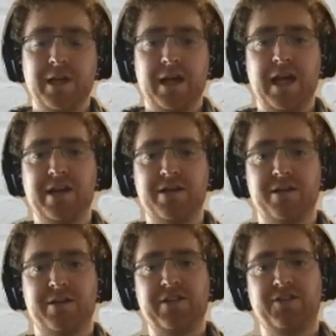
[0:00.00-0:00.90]
And
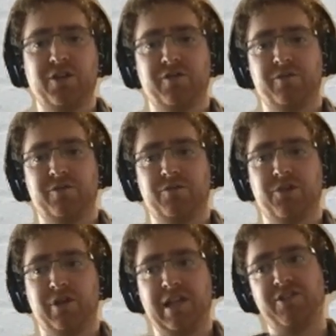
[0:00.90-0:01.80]
that sort of
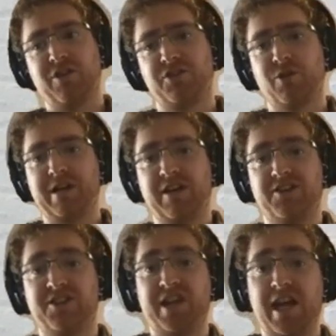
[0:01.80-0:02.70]
leads on to, I guess,
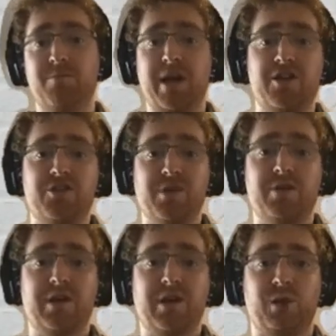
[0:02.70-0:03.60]
state
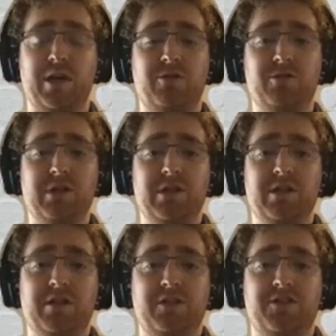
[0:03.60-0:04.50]
management as well.
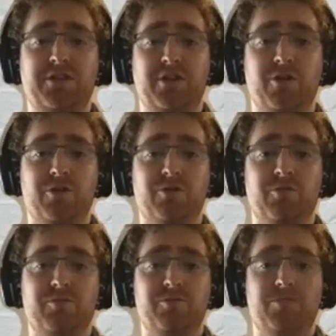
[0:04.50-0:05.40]
So
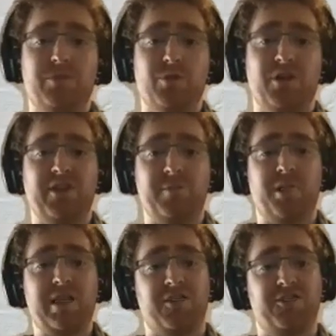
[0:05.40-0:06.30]
you want to
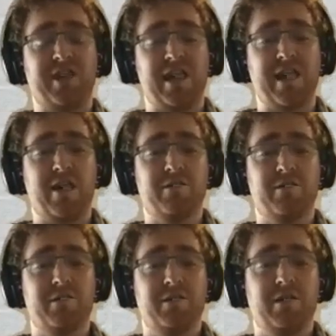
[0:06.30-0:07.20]
separate the state out.
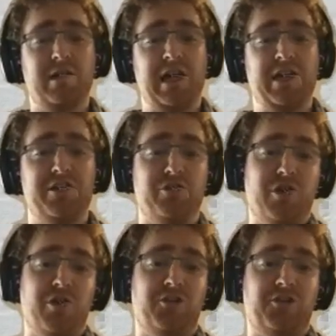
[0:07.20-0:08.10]
And you'd
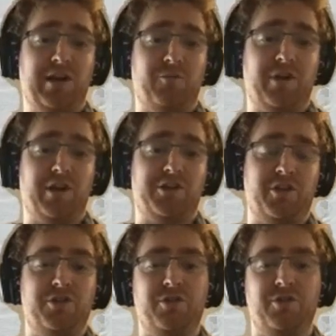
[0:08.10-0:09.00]
notice that when I
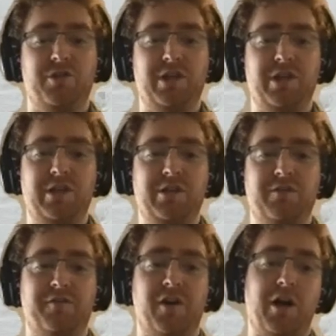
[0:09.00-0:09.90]
showed you
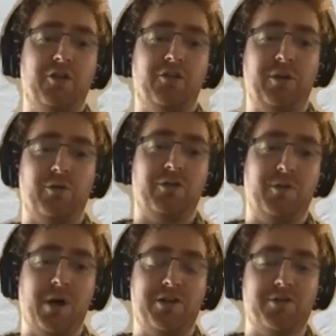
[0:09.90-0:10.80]
the files that were
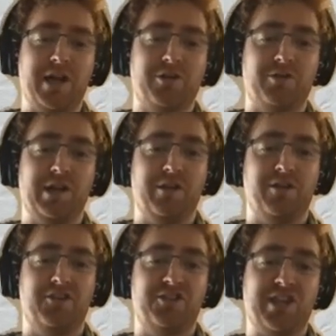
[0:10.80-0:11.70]
in my directory,
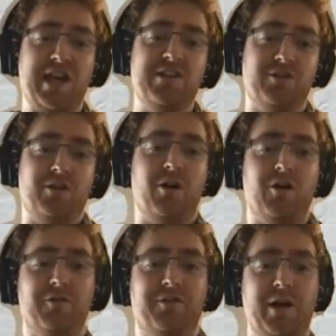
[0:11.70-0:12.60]
the state
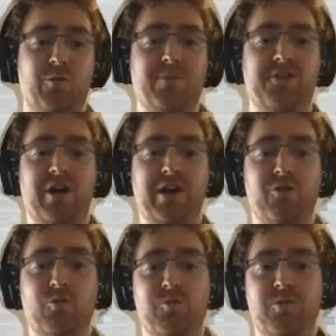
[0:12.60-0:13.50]
of their website,
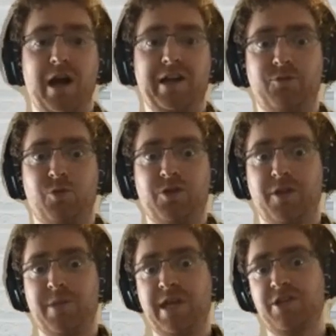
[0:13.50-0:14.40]
or I guess what
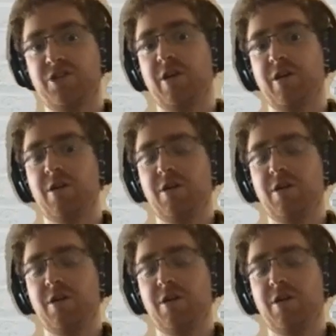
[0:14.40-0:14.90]
the picture